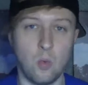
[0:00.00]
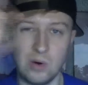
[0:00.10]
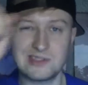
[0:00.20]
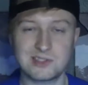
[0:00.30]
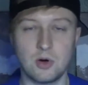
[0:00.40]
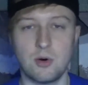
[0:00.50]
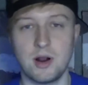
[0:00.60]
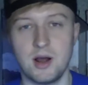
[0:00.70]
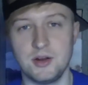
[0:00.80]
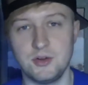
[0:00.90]
What's going
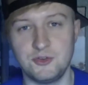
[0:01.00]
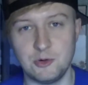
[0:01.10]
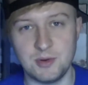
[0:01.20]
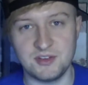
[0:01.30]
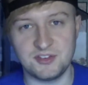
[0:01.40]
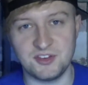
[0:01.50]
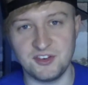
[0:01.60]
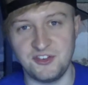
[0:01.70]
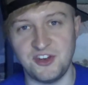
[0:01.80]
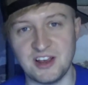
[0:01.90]
on YouTube? It's
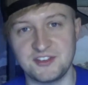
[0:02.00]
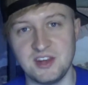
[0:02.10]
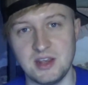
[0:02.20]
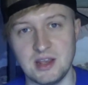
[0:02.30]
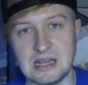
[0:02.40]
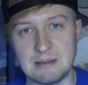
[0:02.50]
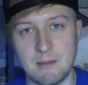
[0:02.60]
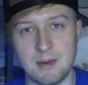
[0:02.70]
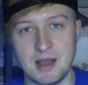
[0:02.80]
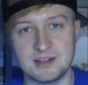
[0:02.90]
Jesse coming
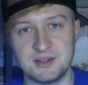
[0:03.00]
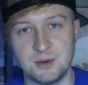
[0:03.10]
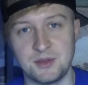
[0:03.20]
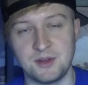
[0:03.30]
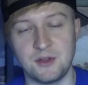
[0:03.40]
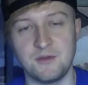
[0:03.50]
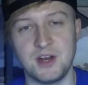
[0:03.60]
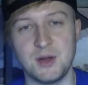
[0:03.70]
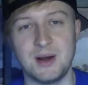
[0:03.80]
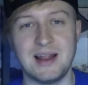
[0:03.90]
back to you with another
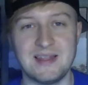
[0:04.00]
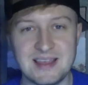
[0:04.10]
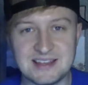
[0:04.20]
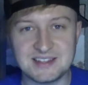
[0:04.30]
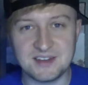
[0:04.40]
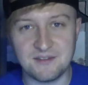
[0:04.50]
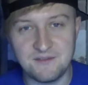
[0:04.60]
video and in this